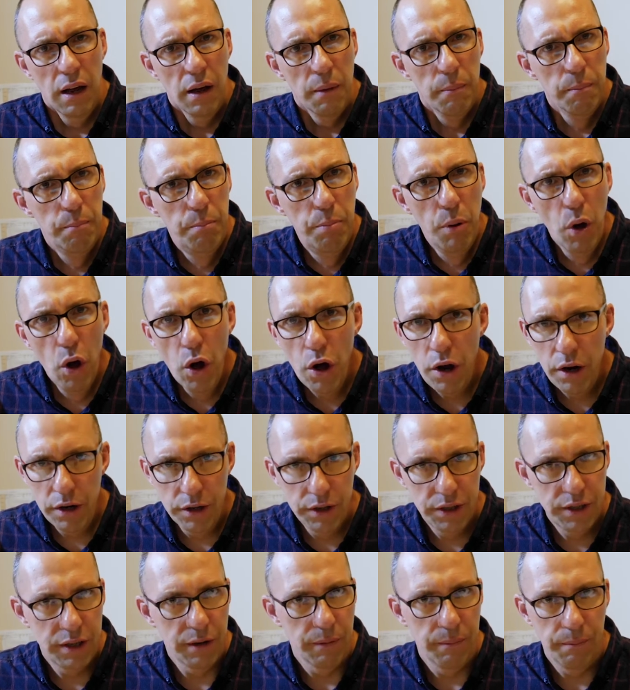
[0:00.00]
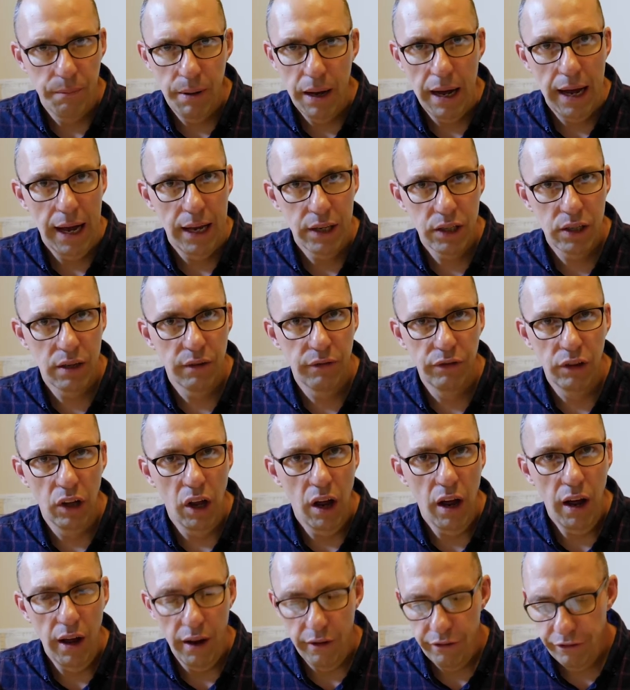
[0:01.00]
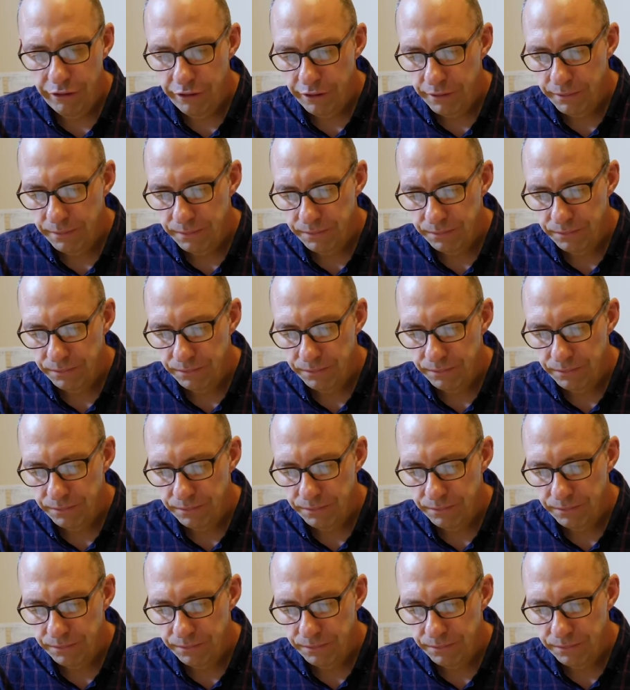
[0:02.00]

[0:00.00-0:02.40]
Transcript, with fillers: burdensome parts of life